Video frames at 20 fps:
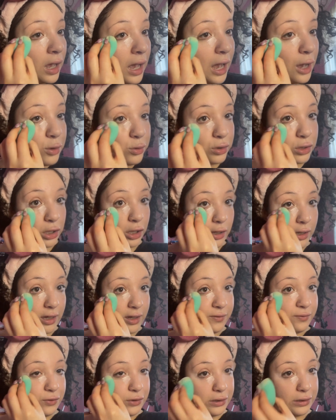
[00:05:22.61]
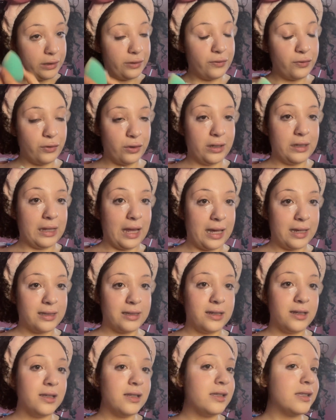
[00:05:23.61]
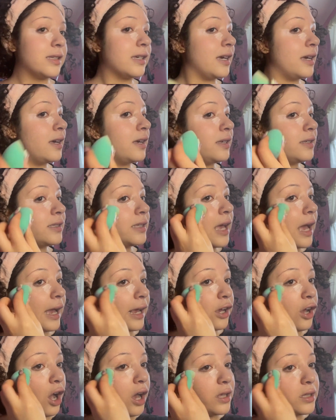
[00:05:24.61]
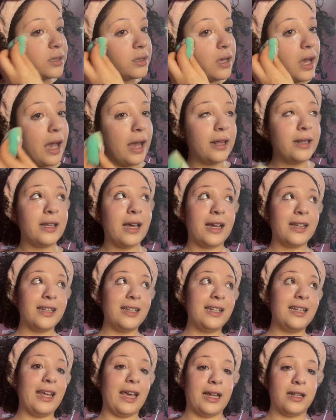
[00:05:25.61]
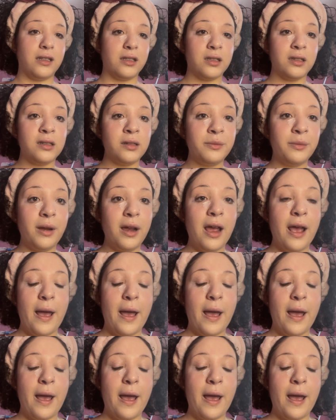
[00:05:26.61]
i was looking for for glasses because i got I, I did get some